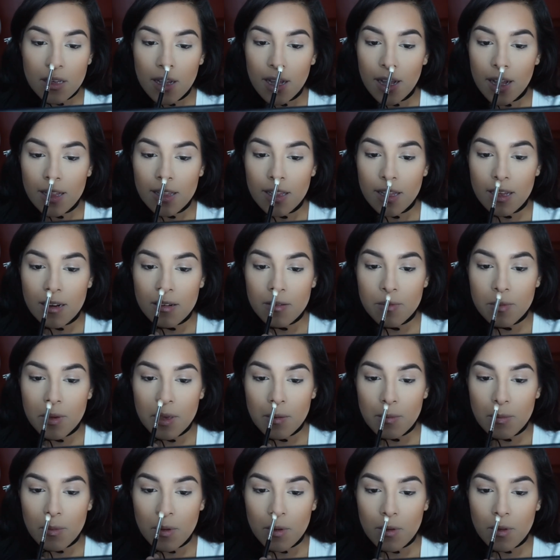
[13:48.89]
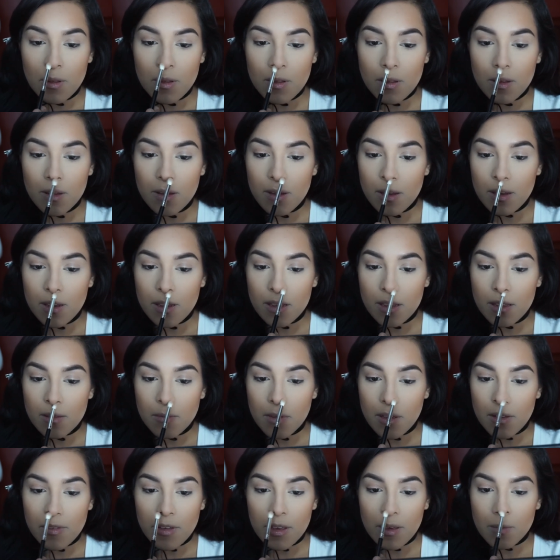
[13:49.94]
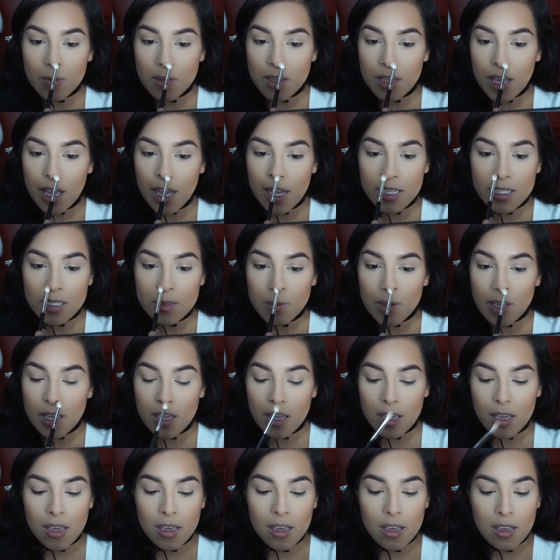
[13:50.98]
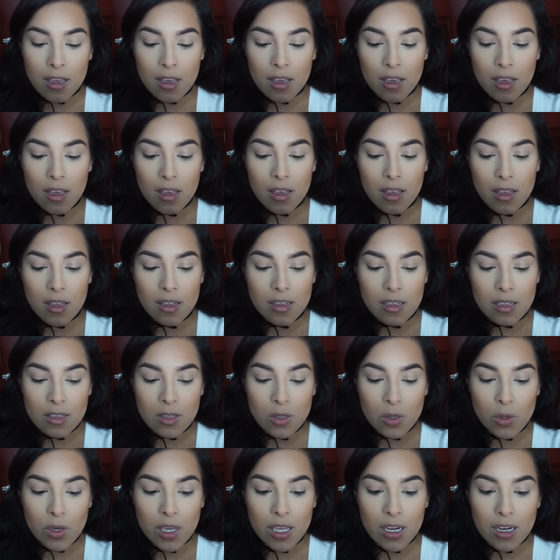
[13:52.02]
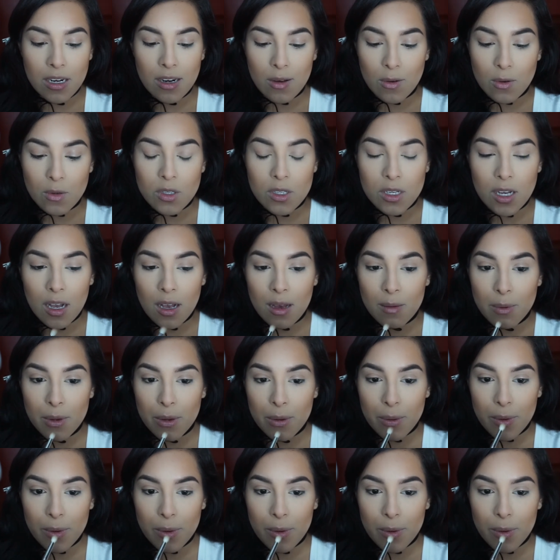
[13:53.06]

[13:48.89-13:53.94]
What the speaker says: A lot of people in my family ask me, did you get a nose job?